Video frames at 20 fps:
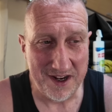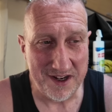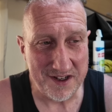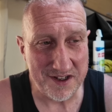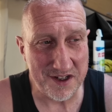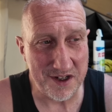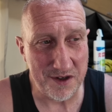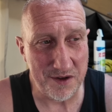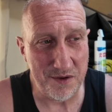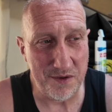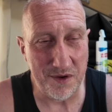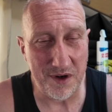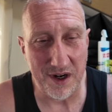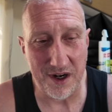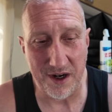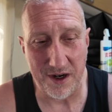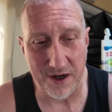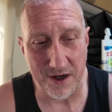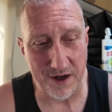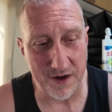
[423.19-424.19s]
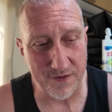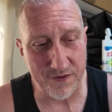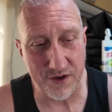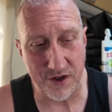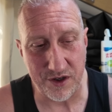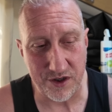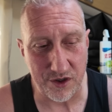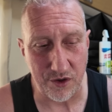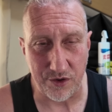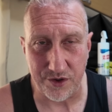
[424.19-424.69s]
So I've
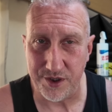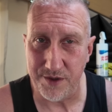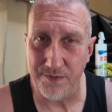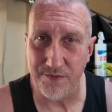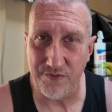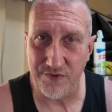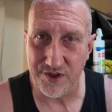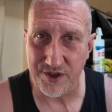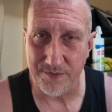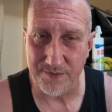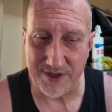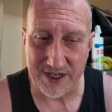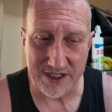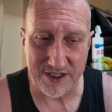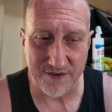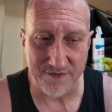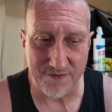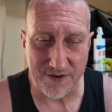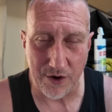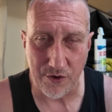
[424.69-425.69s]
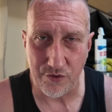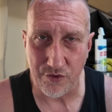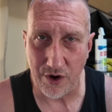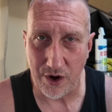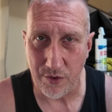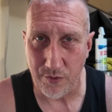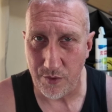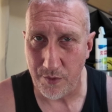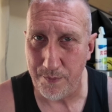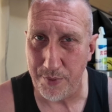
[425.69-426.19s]
just got some decent
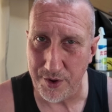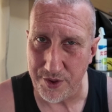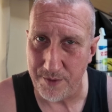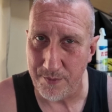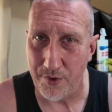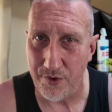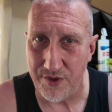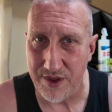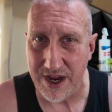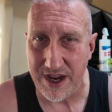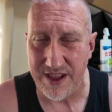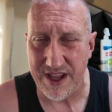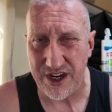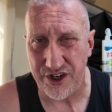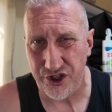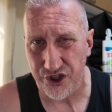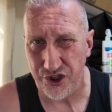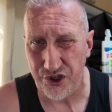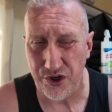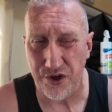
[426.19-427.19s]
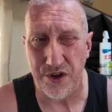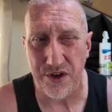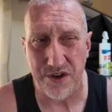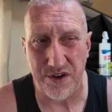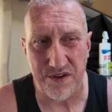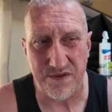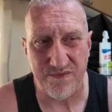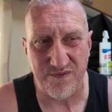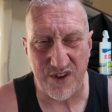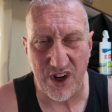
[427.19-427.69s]
Velcro. We'll put them on there. That
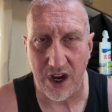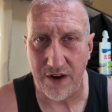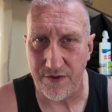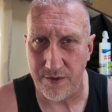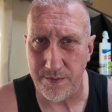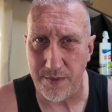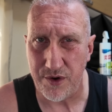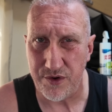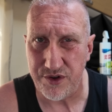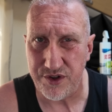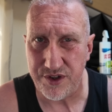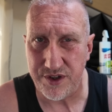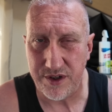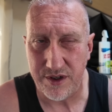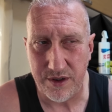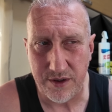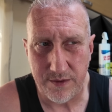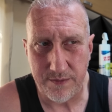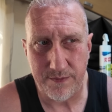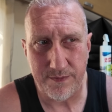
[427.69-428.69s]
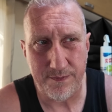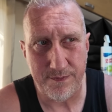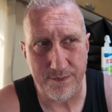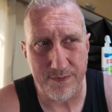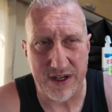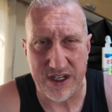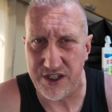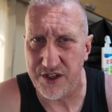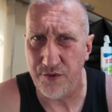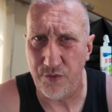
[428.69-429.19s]
should cover most
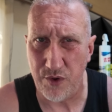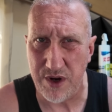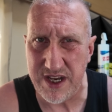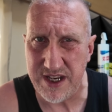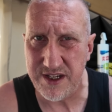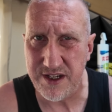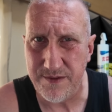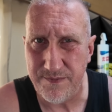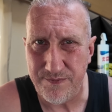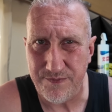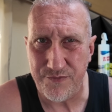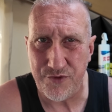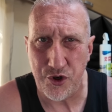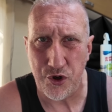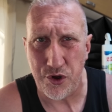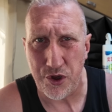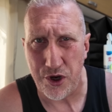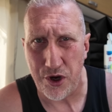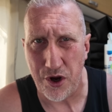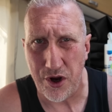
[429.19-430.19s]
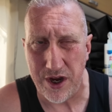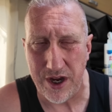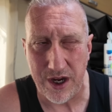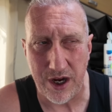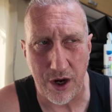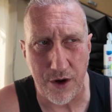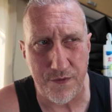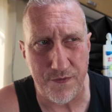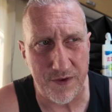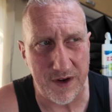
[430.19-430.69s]
bits of wind during the night,
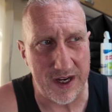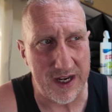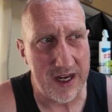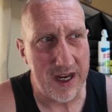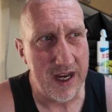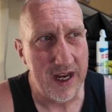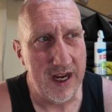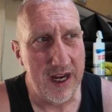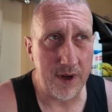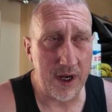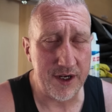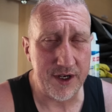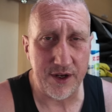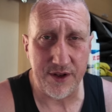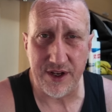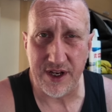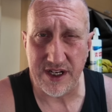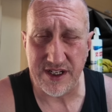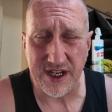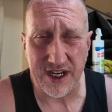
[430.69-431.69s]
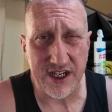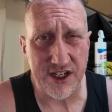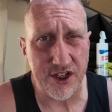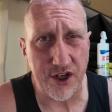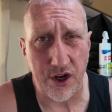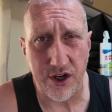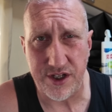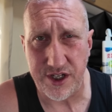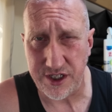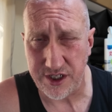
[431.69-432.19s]
hopefully. I don't think there's any
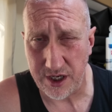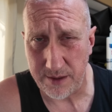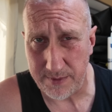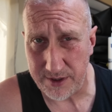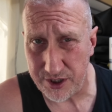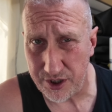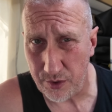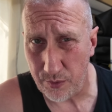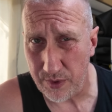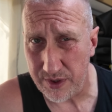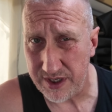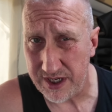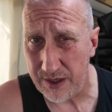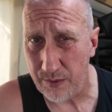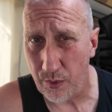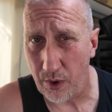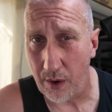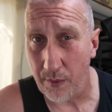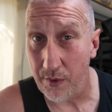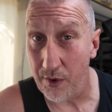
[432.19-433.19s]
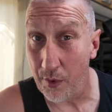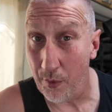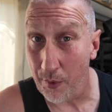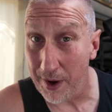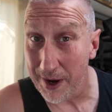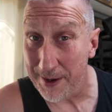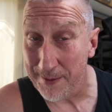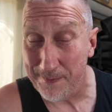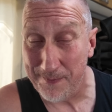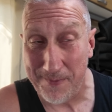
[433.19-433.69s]
signs it's going to be too windy while we're
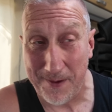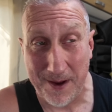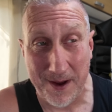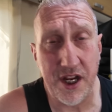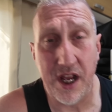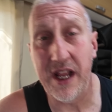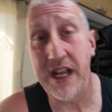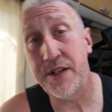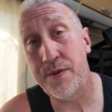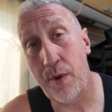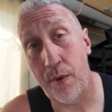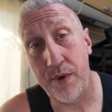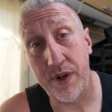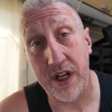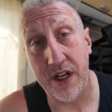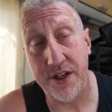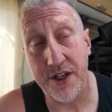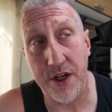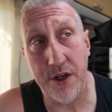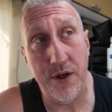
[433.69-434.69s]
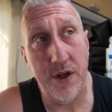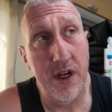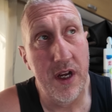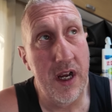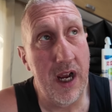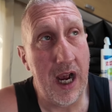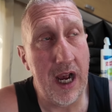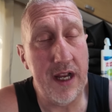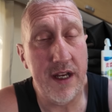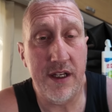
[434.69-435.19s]
away. So that's what we're going to do.
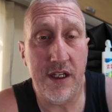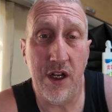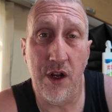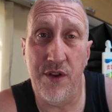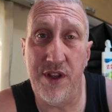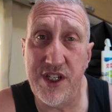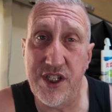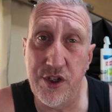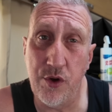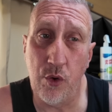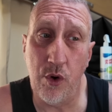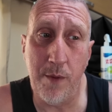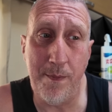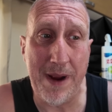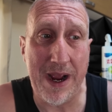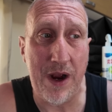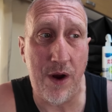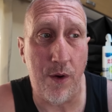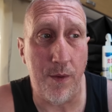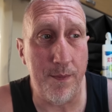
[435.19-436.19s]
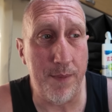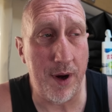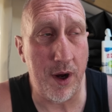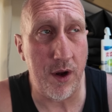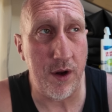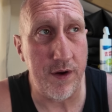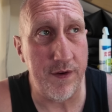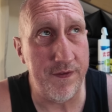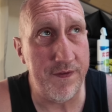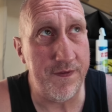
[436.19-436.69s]
And this is all about
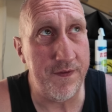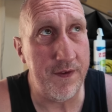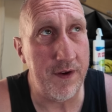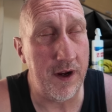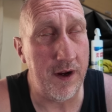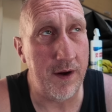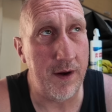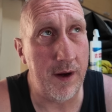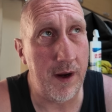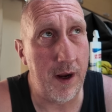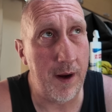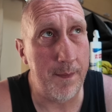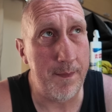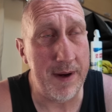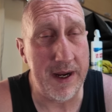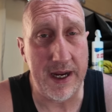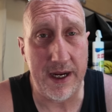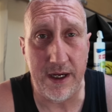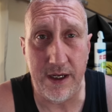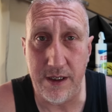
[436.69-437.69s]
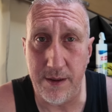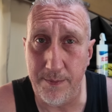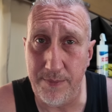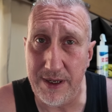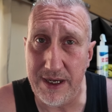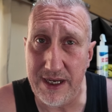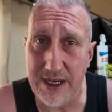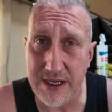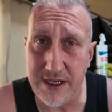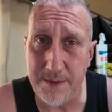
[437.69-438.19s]
part of being
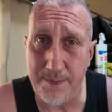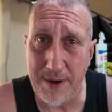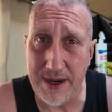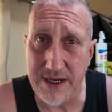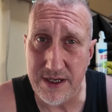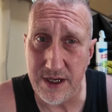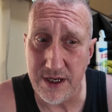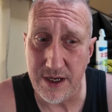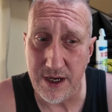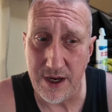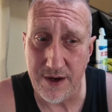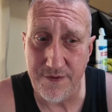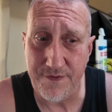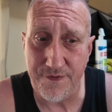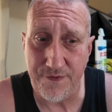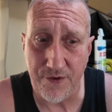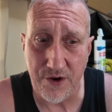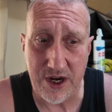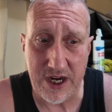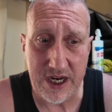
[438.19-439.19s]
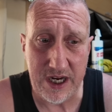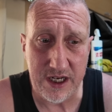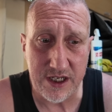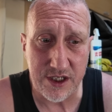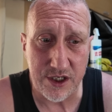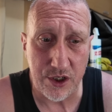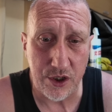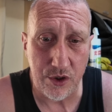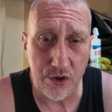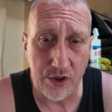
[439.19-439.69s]
completely independent and free
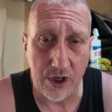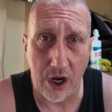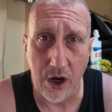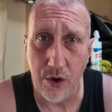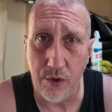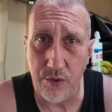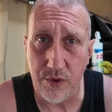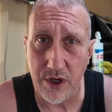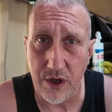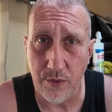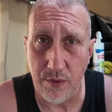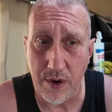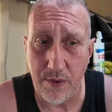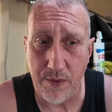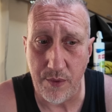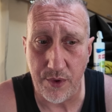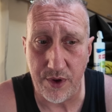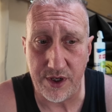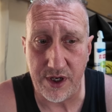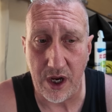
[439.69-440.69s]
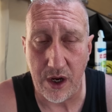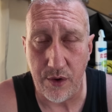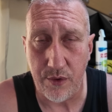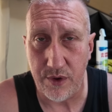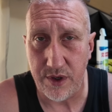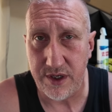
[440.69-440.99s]
to go where we want to go.